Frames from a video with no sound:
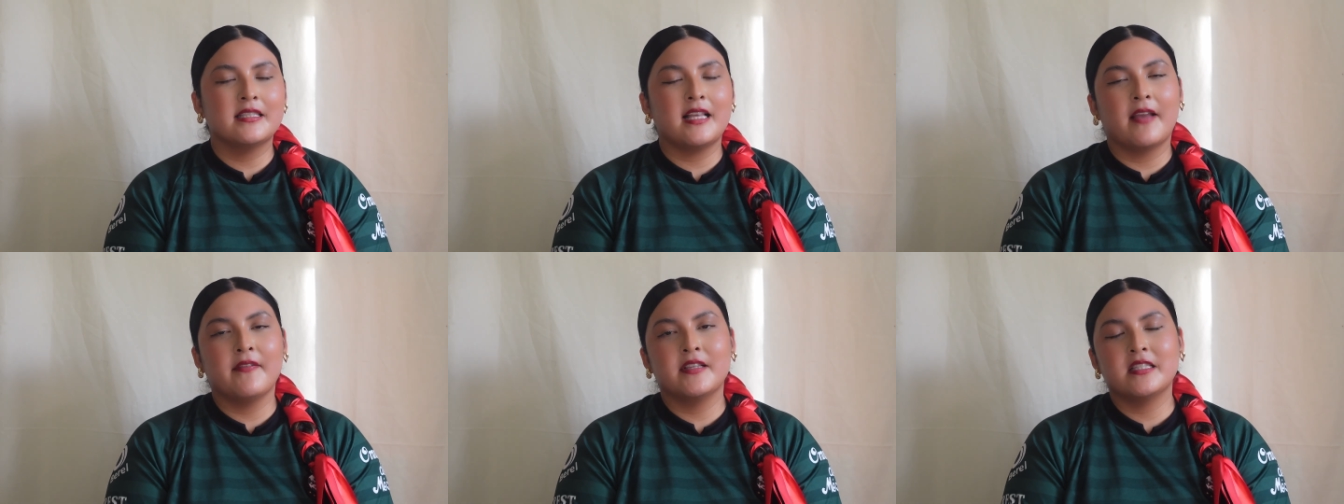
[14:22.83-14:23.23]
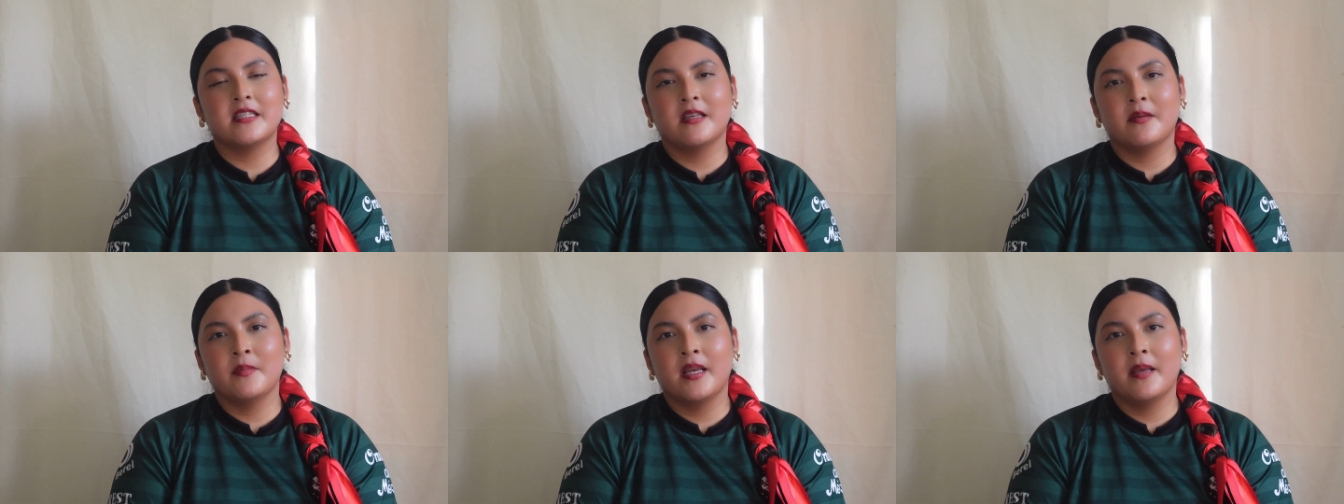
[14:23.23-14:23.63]
having
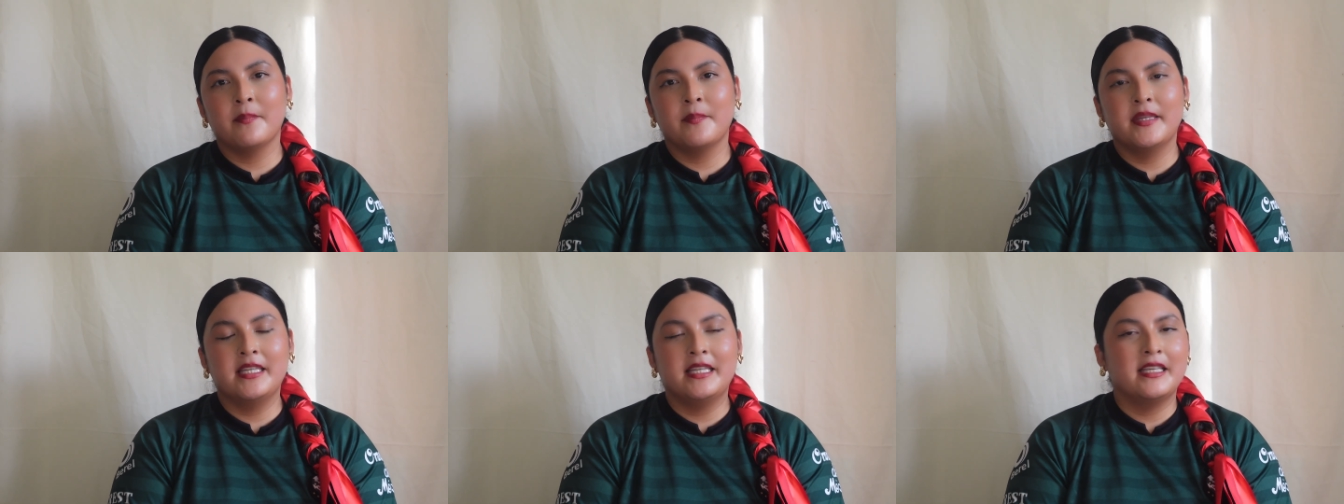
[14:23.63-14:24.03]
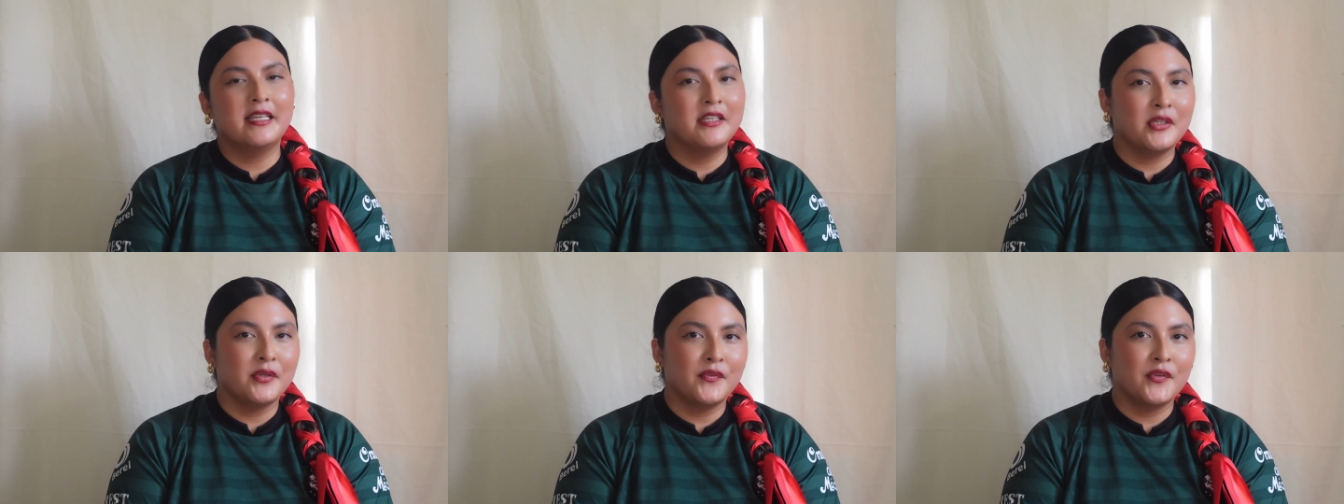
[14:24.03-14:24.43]
some mini
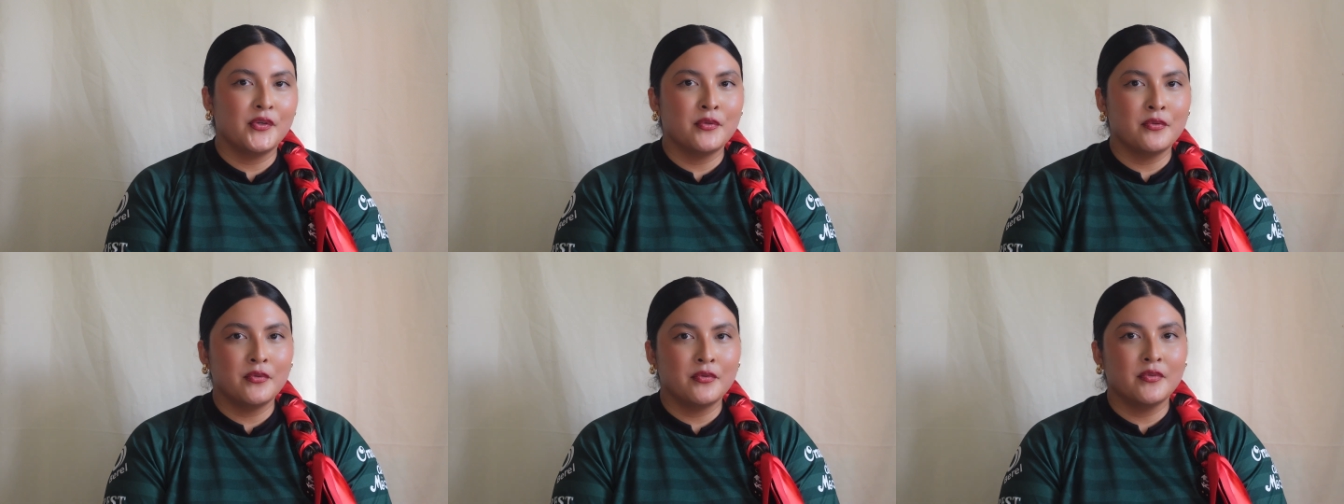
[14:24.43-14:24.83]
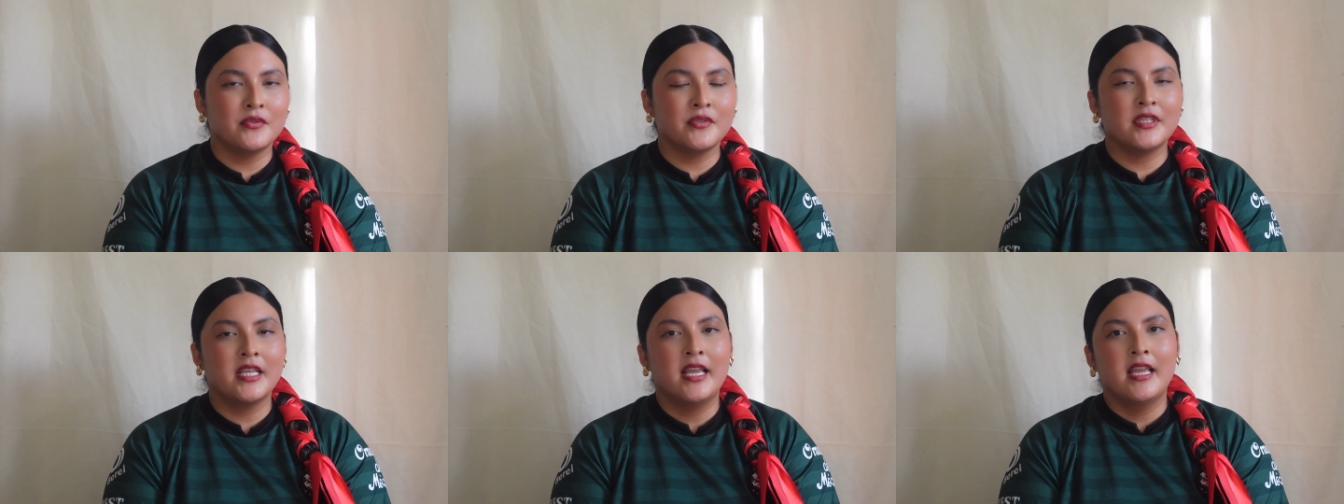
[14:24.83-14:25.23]
interviews,